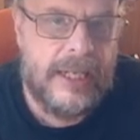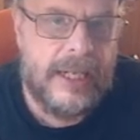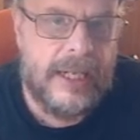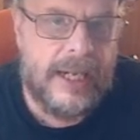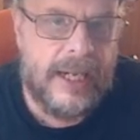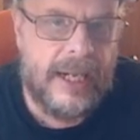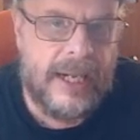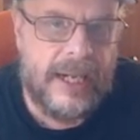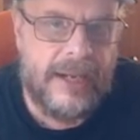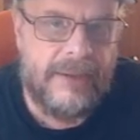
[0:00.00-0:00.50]

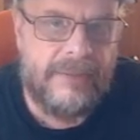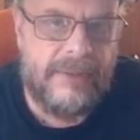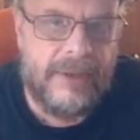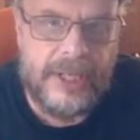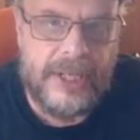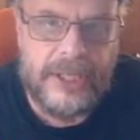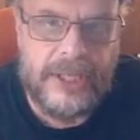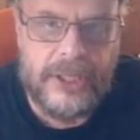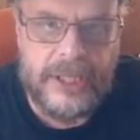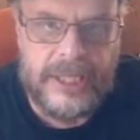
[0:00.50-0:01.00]
Uh,
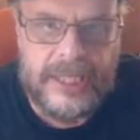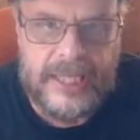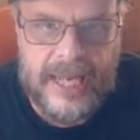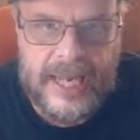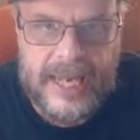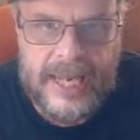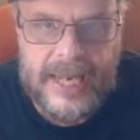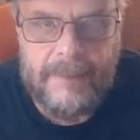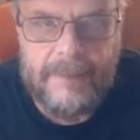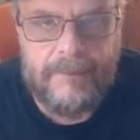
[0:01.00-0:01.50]
very good
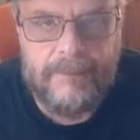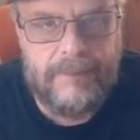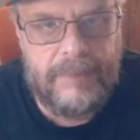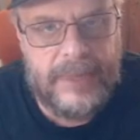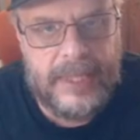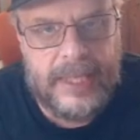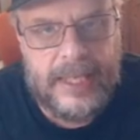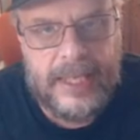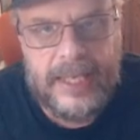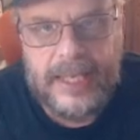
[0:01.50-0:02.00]

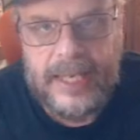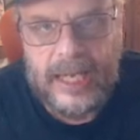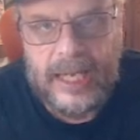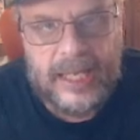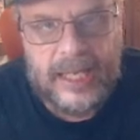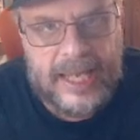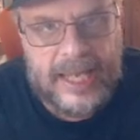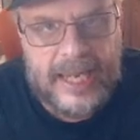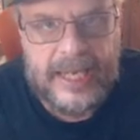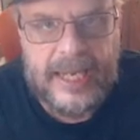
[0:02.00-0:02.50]
game. They got a
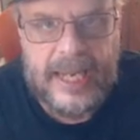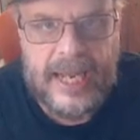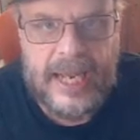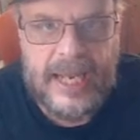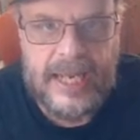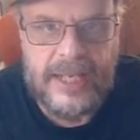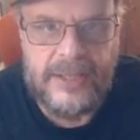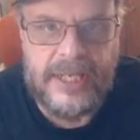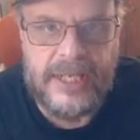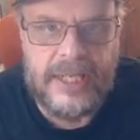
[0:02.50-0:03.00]
lot of
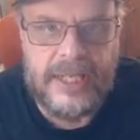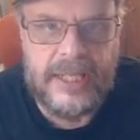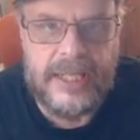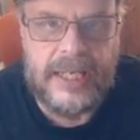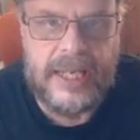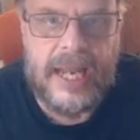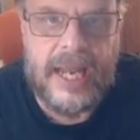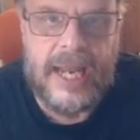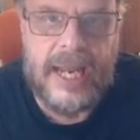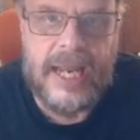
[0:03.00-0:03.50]
guys into the
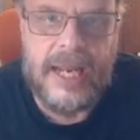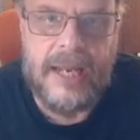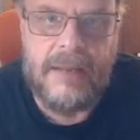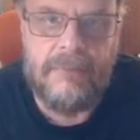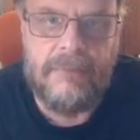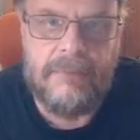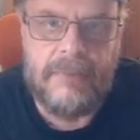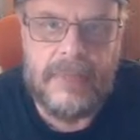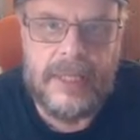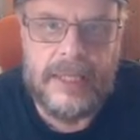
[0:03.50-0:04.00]

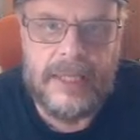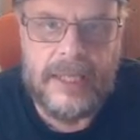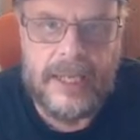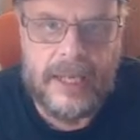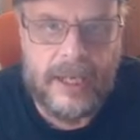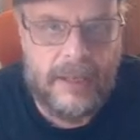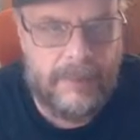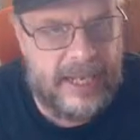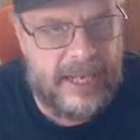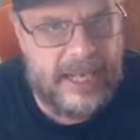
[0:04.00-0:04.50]
game.
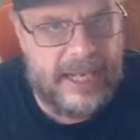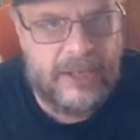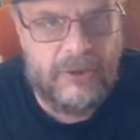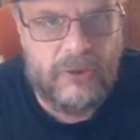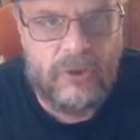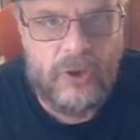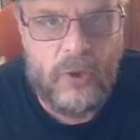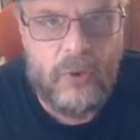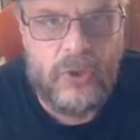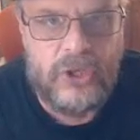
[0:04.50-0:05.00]
Our man
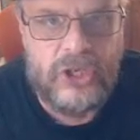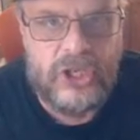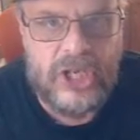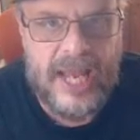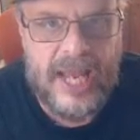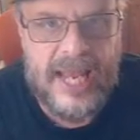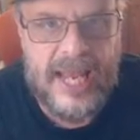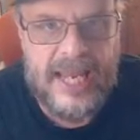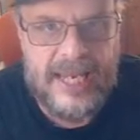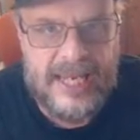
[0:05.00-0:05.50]

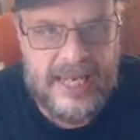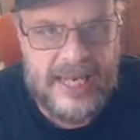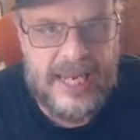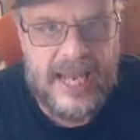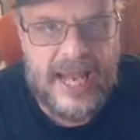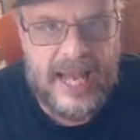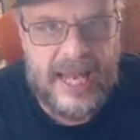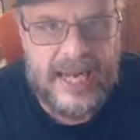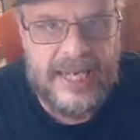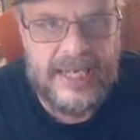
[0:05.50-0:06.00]
Crochet, he
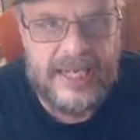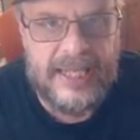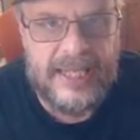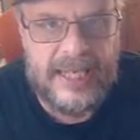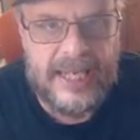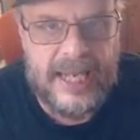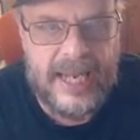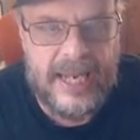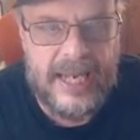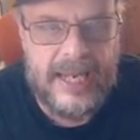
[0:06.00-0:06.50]
got into the
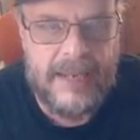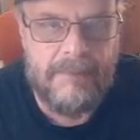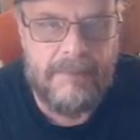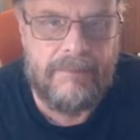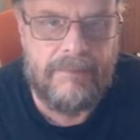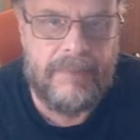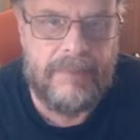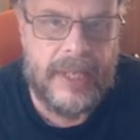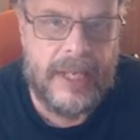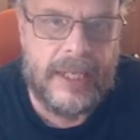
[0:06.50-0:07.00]

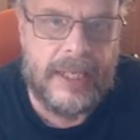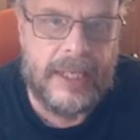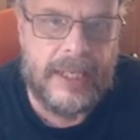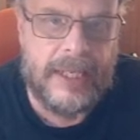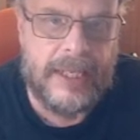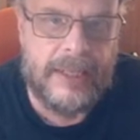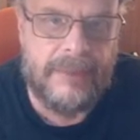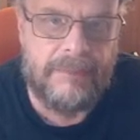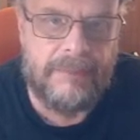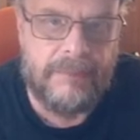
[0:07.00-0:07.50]
game,
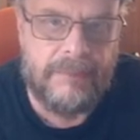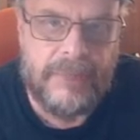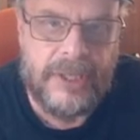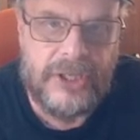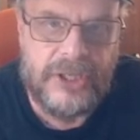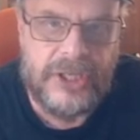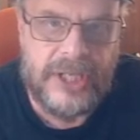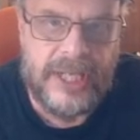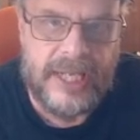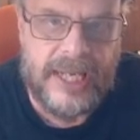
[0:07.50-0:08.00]
uh,
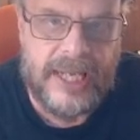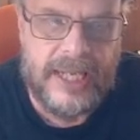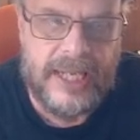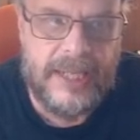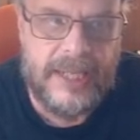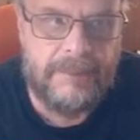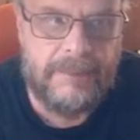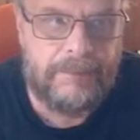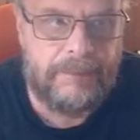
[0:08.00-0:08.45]
pitched an inning.